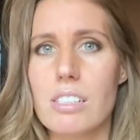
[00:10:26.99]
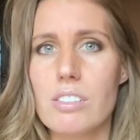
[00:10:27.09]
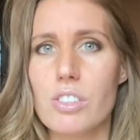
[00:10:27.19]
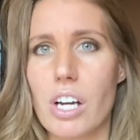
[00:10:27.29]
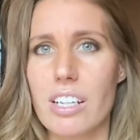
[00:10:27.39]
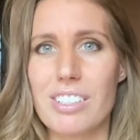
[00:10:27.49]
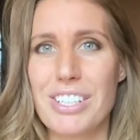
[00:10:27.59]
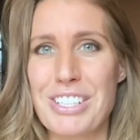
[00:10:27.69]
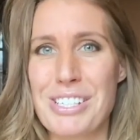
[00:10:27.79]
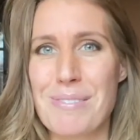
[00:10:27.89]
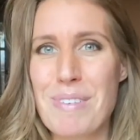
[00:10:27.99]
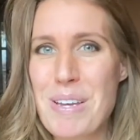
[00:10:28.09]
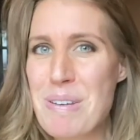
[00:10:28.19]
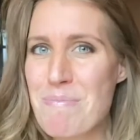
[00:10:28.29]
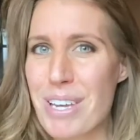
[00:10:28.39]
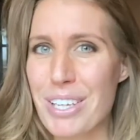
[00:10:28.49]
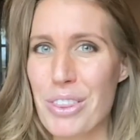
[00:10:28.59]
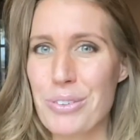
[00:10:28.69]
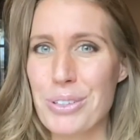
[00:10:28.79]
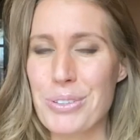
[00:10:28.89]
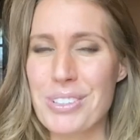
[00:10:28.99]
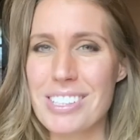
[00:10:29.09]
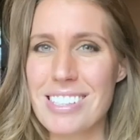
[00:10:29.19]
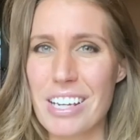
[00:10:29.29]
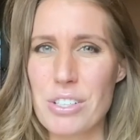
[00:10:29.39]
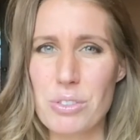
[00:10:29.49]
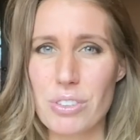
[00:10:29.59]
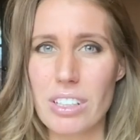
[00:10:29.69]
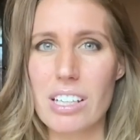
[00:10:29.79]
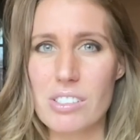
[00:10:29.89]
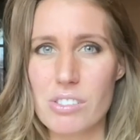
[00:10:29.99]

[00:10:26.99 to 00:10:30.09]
trying to just make it through. And the second you realize you've